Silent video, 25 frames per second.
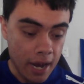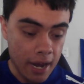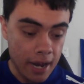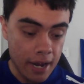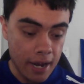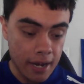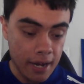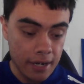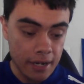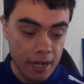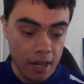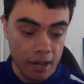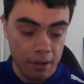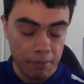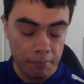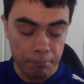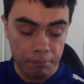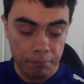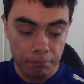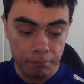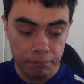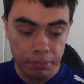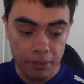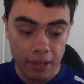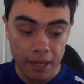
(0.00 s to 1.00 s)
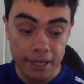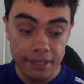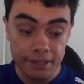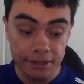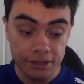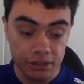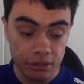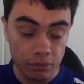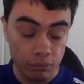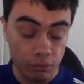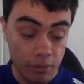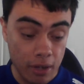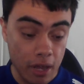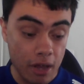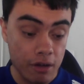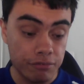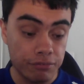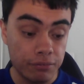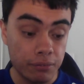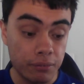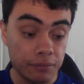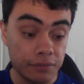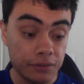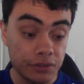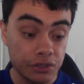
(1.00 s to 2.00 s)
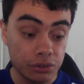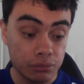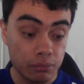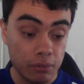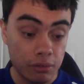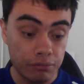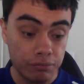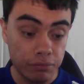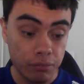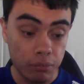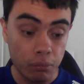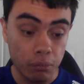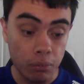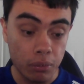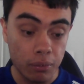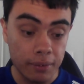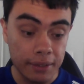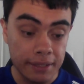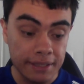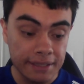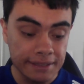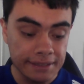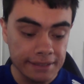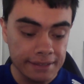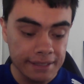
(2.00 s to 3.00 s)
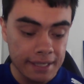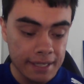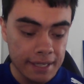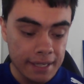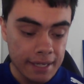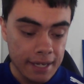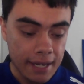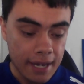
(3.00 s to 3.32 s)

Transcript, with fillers: and uh, players to look out for in this one for the Warriors.